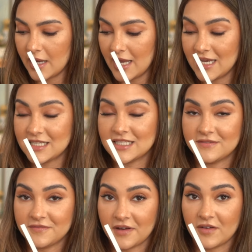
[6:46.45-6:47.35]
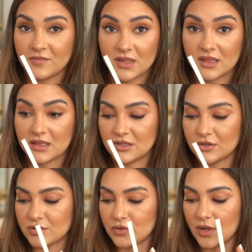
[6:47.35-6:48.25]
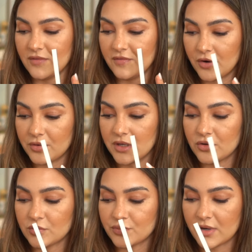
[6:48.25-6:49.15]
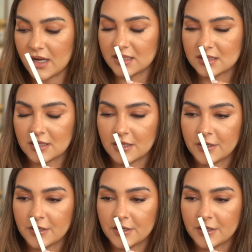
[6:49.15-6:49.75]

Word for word: eighty-five milliliters, so a very good price.